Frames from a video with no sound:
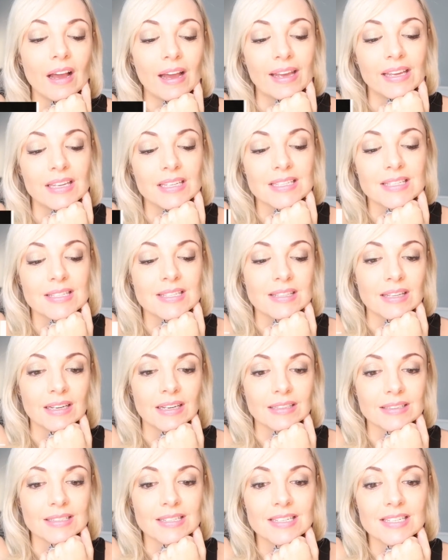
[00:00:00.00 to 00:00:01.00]
is
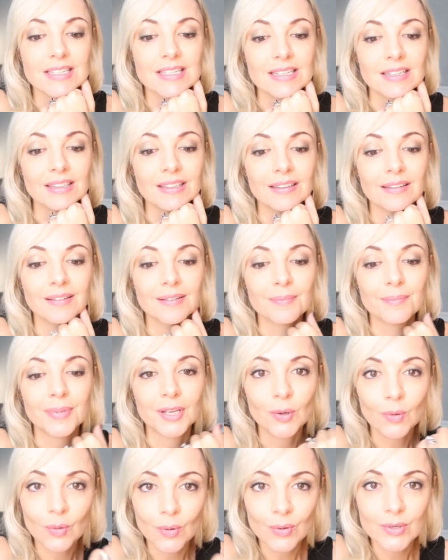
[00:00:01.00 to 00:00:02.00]
that
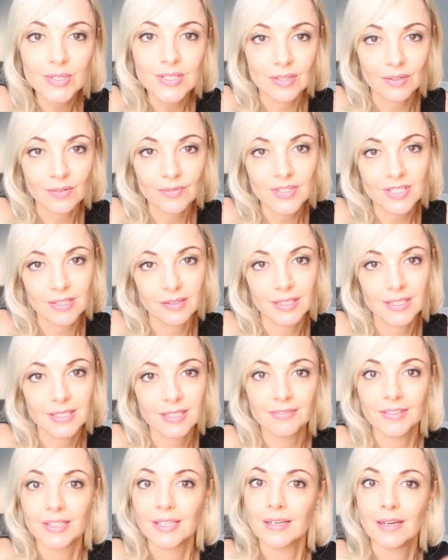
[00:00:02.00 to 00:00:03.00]
because of
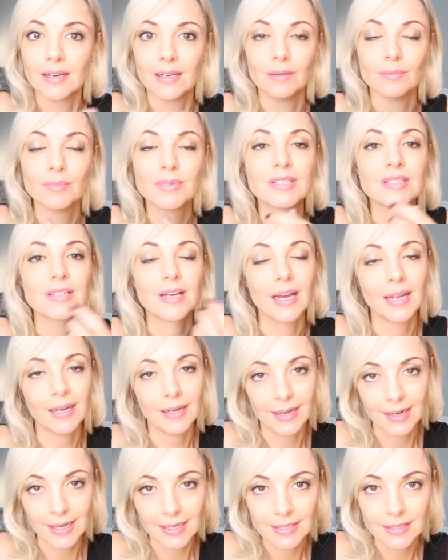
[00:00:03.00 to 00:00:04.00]
scientific names
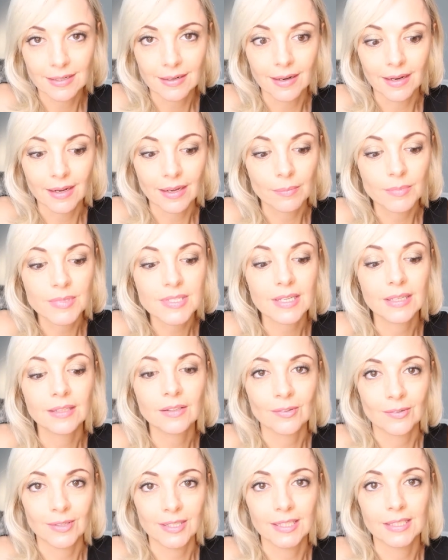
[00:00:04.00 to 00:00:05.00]
and Latin names,
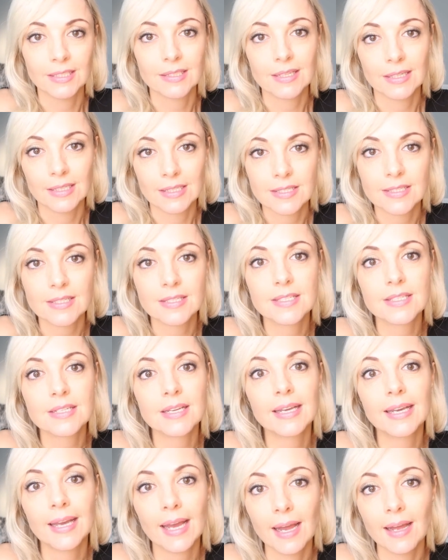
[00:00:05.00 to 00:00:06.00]
ingredient lists
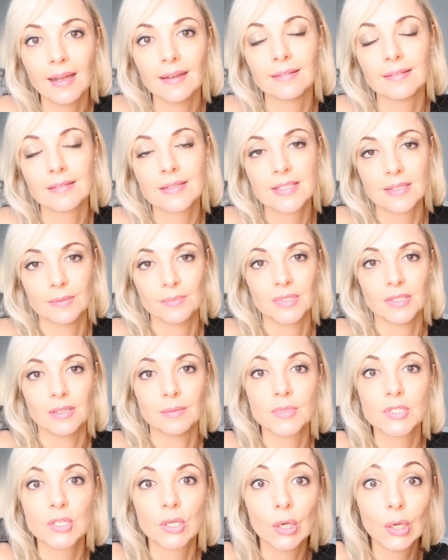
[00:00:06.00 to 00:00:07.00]
can
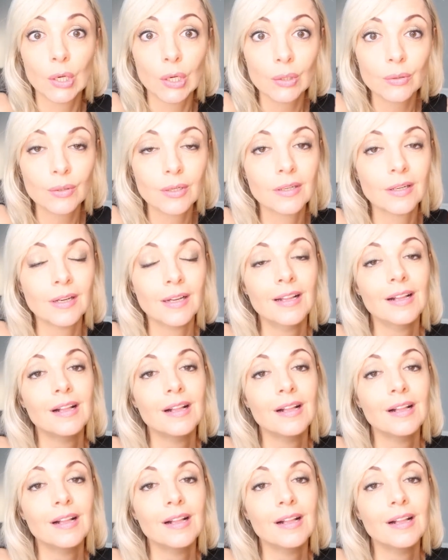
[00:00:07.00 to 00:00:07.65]
sometimes look